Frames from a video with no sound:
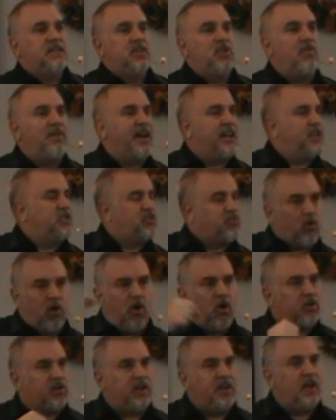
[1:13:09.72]
You got to
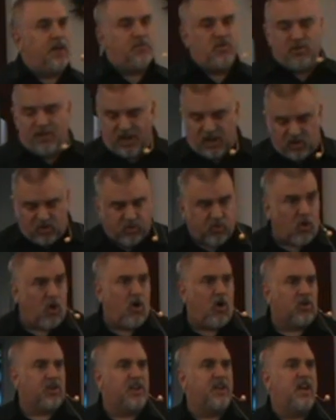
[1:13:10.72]
draw to him. You got to
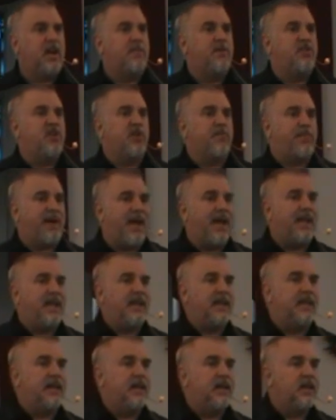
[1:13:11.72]
crawl to him in your
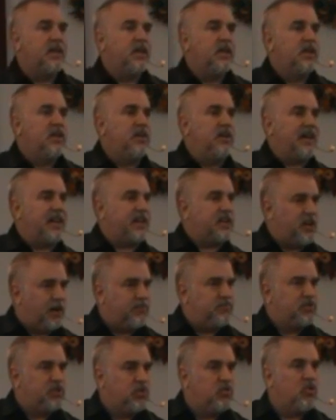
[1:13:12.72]
pain. You got to
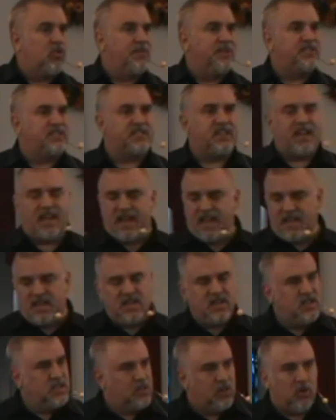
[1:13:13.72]
come to Him and say,
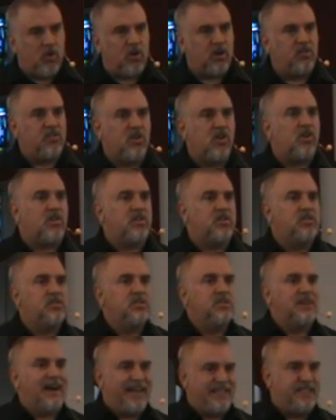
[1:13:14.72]
hey, Lord, look,
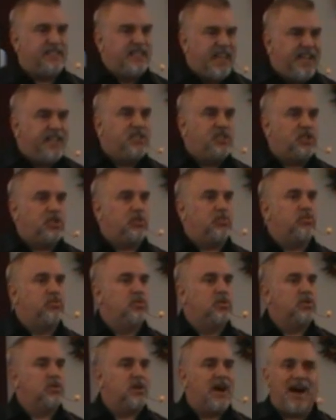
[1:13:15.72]
I need you.
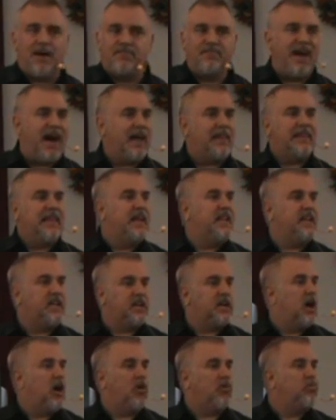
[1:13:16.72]
I'm not letting
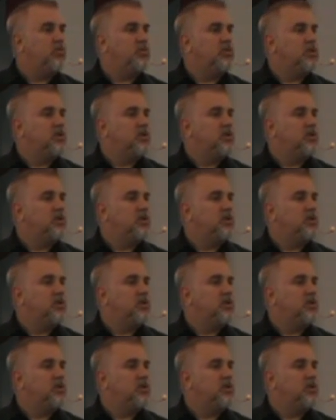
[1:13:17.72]
go.